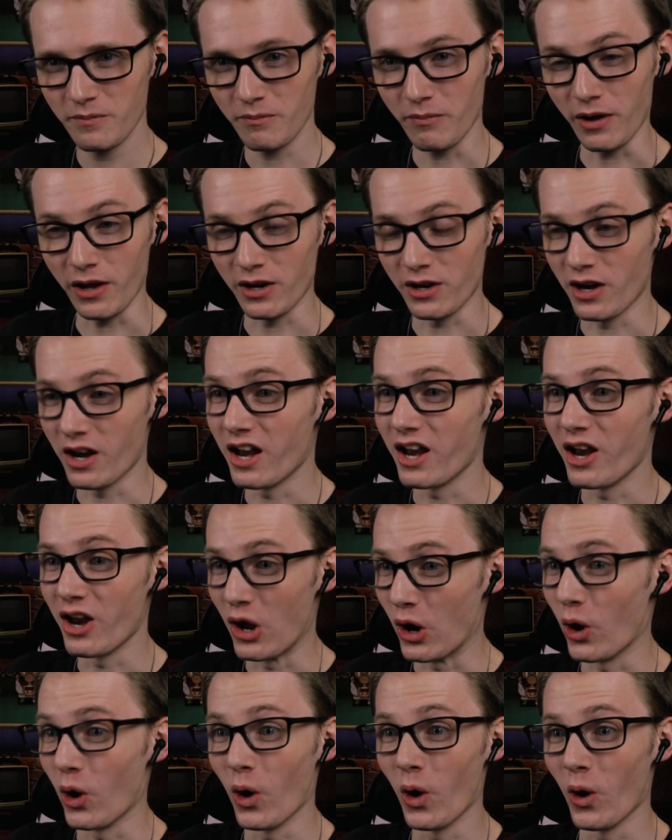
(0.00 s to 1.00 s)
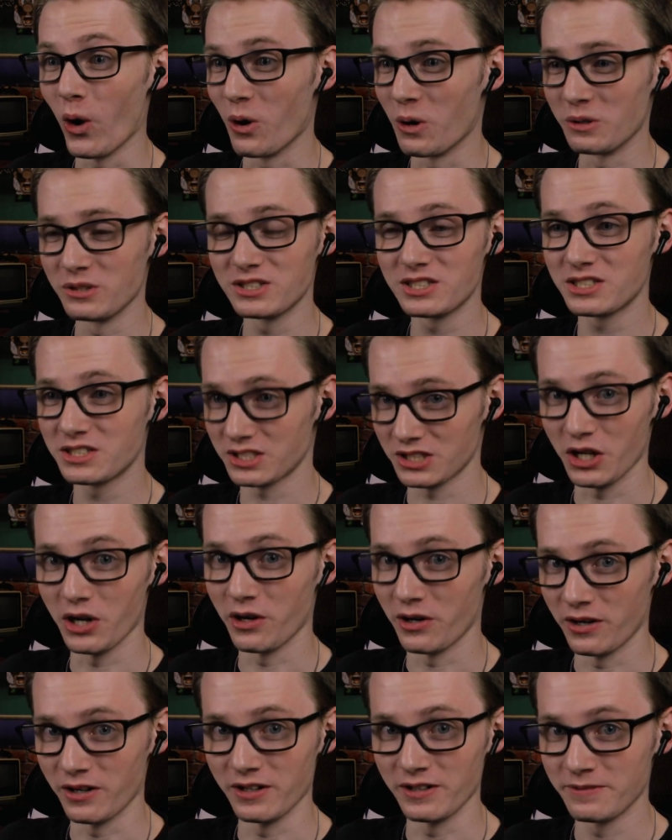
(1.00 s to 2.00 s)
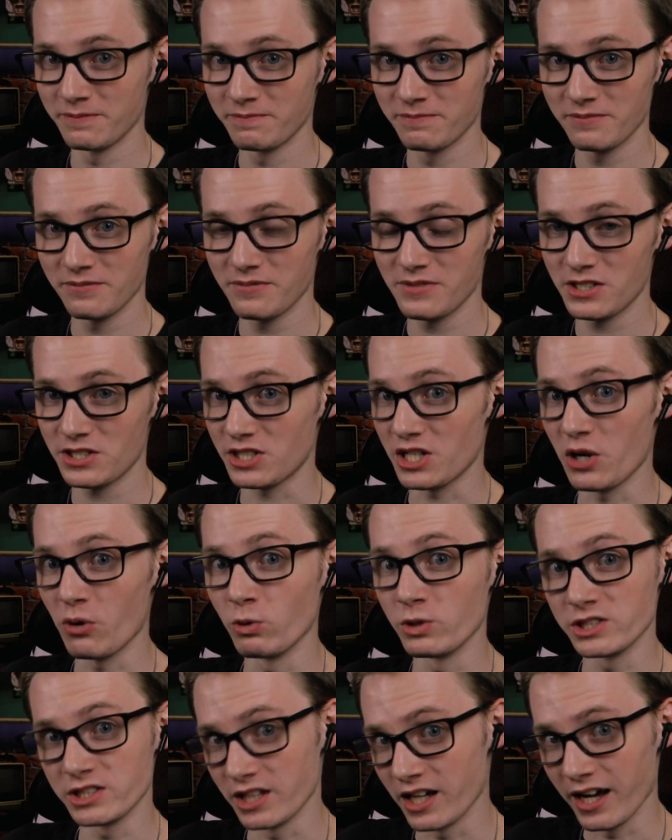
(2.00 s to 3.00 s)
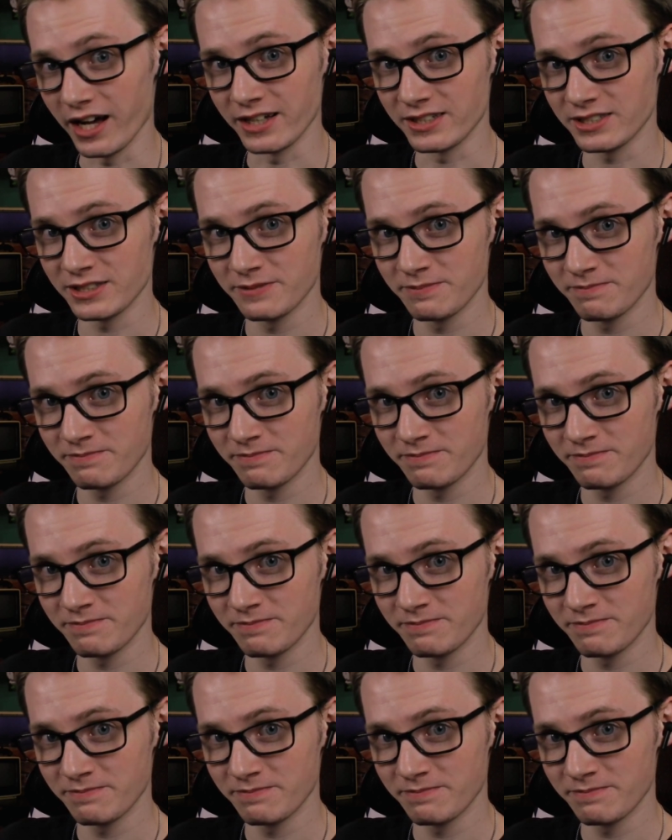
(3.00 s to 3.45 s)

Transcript: but no sir, she was not.